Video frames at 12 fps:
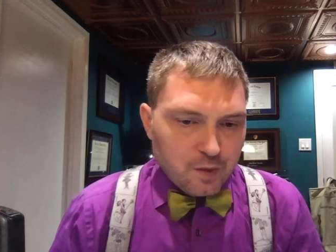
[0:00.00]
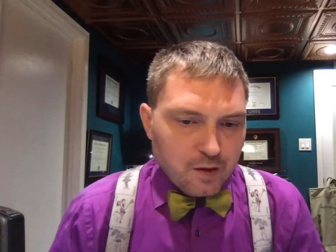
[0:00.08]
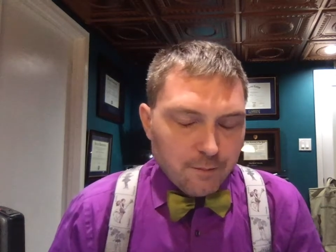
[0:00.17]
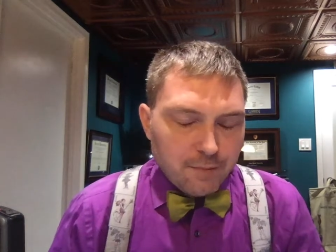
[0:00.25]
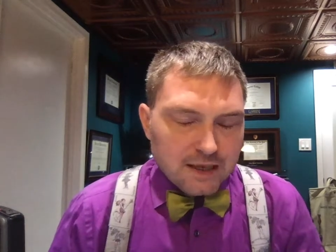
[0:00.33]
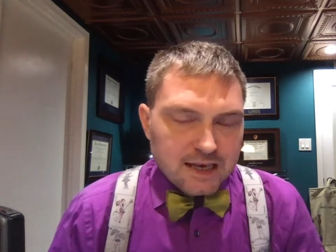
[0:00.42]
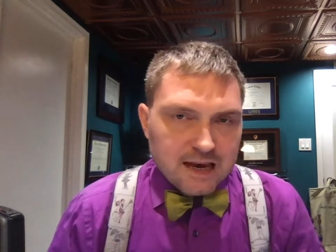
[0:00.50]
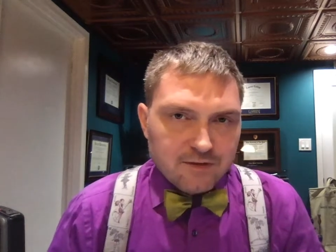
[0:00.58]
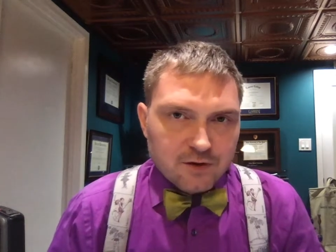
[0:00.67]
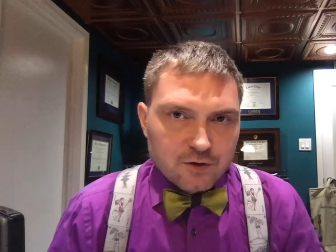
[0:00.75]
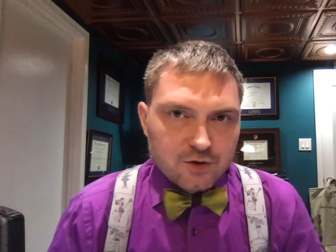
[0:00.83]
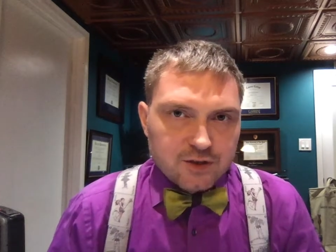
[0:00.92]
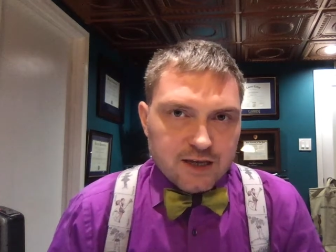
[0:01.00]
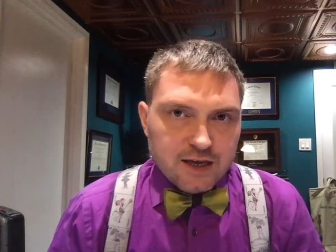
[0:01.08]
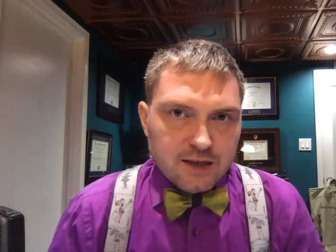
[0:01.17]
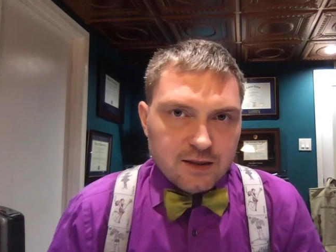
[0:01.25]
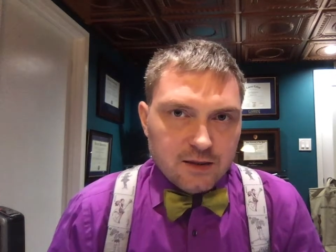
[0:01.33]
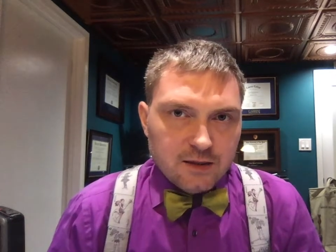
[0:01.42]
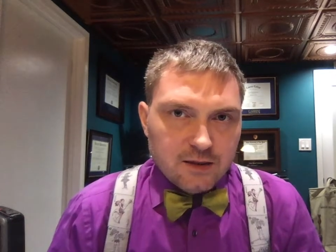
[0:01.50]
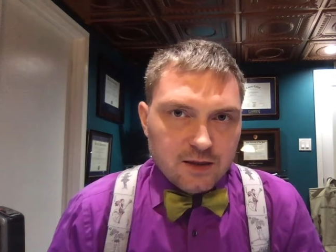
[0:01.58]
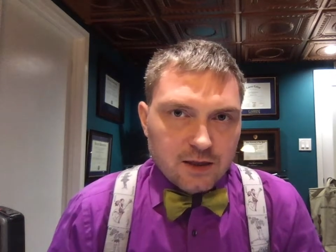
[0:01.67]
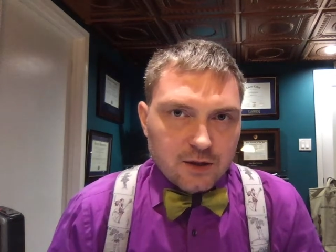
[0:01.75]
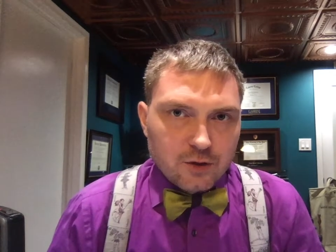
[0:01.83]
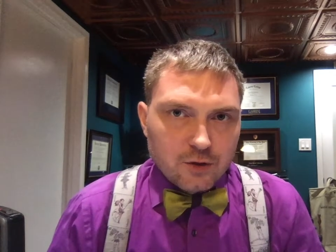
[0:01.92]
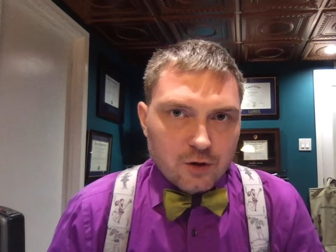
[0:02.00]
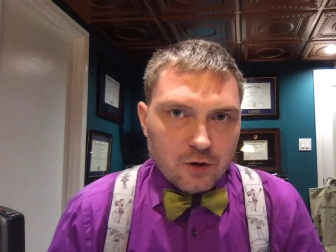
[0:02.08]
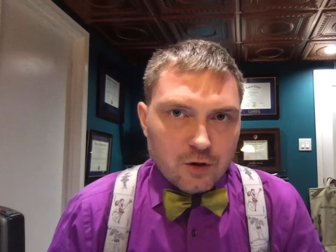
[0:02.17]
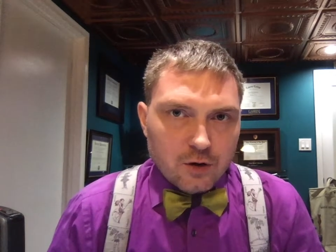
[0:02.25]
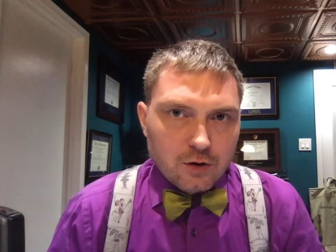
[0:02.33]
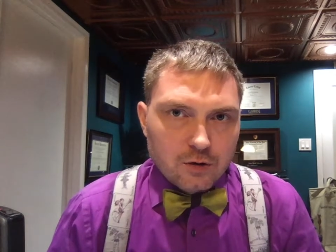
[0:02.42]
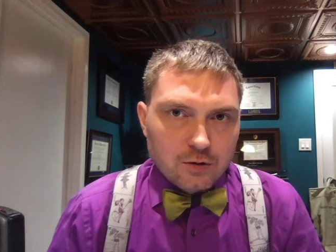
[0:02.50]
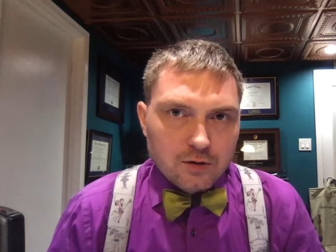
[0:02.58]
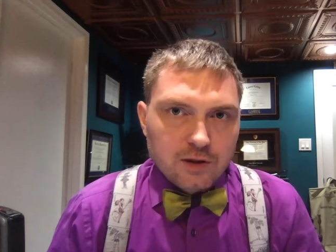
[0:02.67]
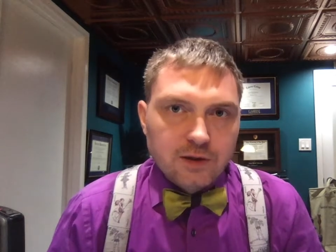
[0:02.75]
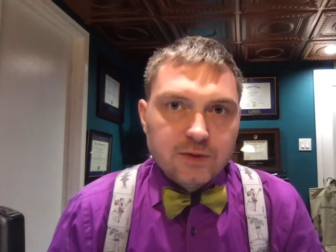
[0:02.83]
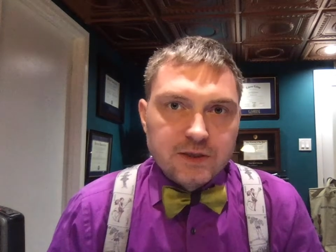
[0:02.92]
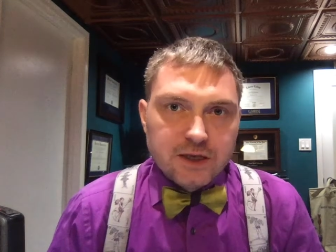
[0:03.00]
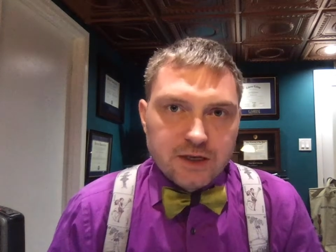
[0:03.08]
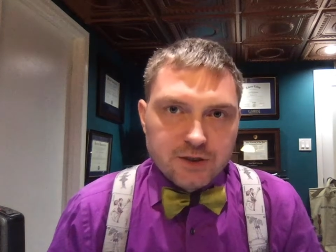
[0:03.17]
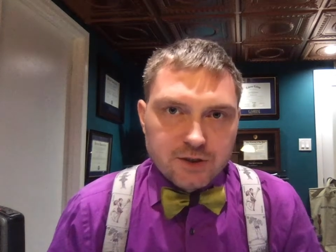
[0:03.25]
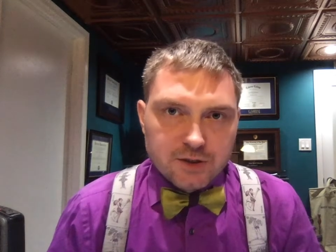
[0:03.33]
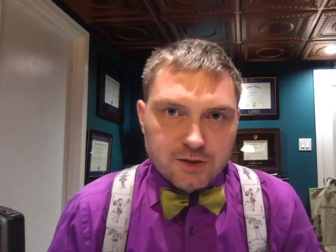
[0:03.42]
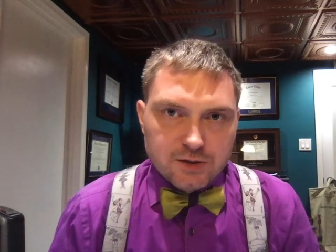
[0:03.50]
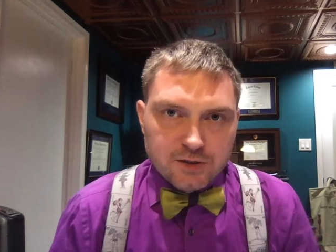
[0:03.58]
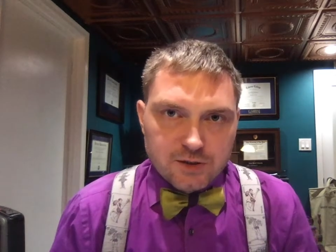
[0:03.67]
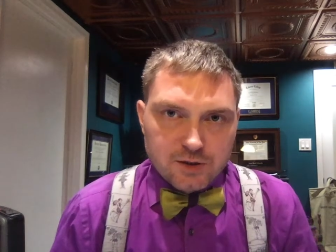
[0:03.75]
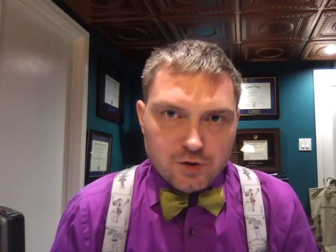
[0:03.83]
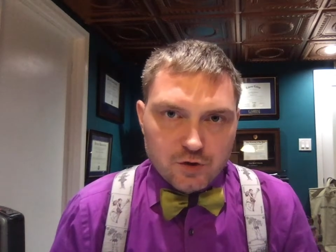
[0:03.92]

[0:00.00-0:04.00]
But you have to understand that there are limitations